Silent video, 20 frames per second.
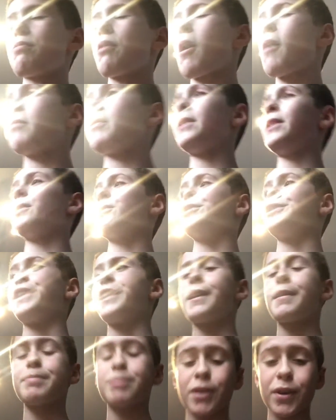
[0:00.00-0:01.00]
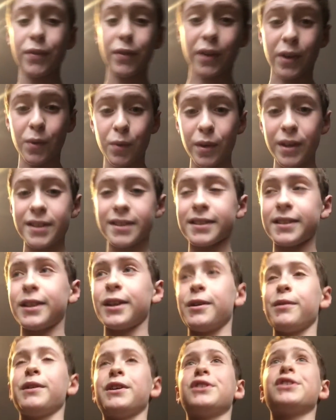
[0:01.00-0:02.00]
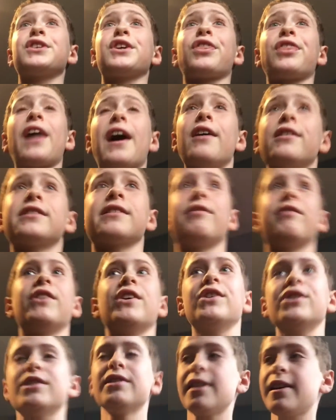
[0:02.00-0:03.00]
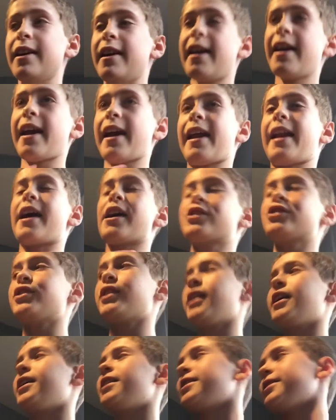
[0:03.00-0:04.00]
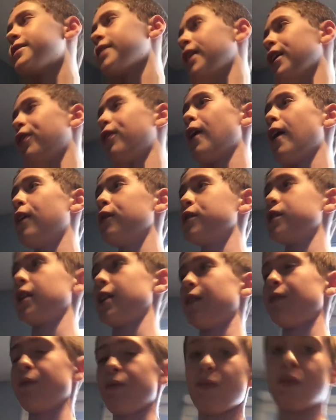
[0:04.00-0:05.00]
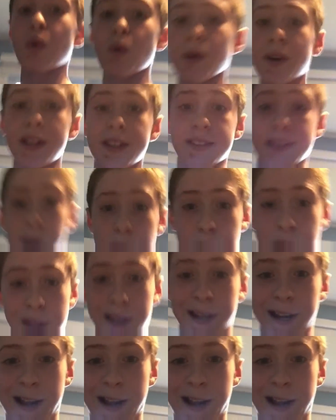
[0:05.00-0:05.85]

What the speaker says: probably know Jacob Perfect recently reached 1,000 views, and actually has 1,040 something